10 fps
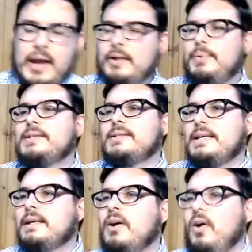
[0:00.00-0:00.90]
had been
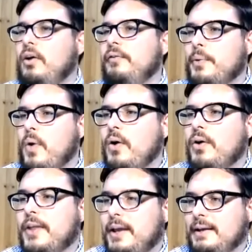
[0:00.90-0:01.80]
seeking all of the
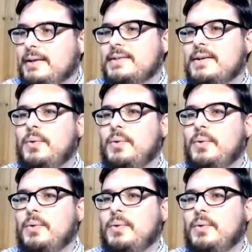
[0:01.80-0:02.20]
wrong things.